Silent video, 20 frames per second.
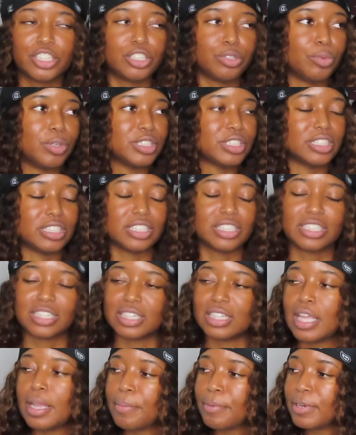She wasn't a
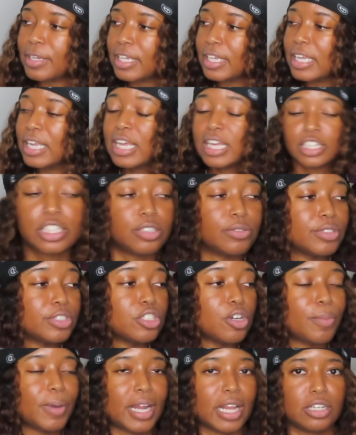celebrity. She was
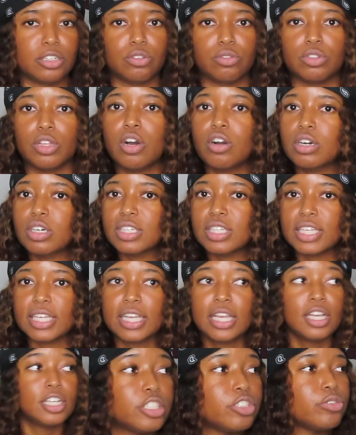nobody new
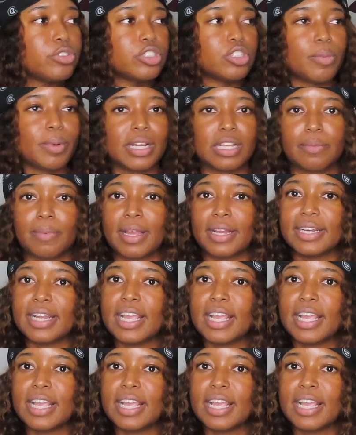locally. She was nobody in my